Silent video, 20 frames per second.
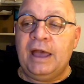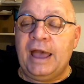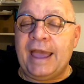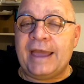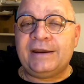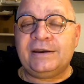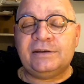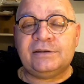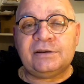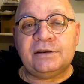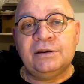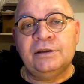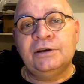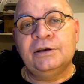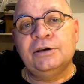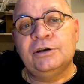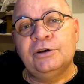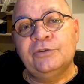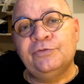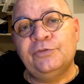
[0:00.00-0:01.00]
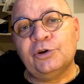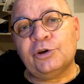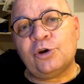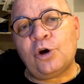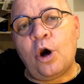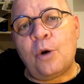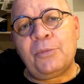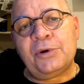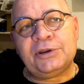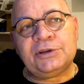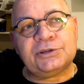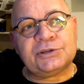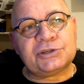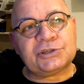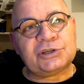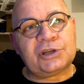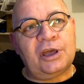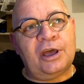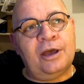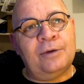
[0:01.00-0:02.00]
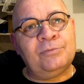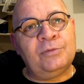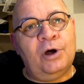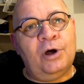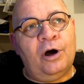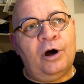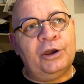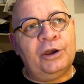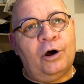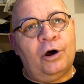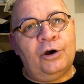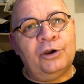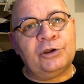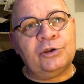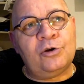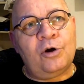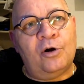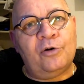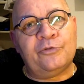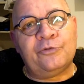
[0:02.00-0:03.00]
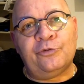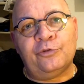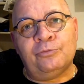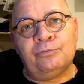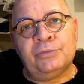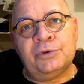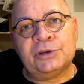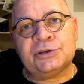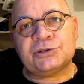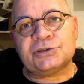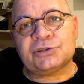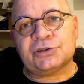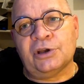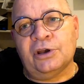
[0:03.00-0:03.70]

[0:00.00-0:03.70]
And the comments I got from this